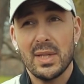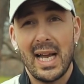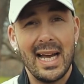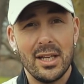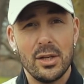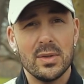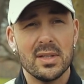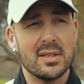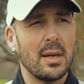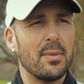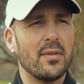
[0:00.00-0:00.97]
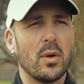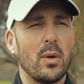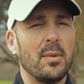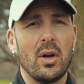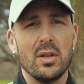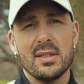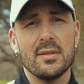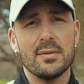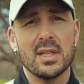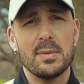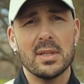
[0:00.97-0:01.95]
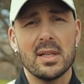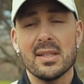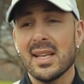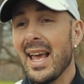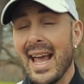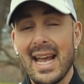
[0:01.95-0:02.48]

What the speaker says: how to use this type of equipment, all these different types of things,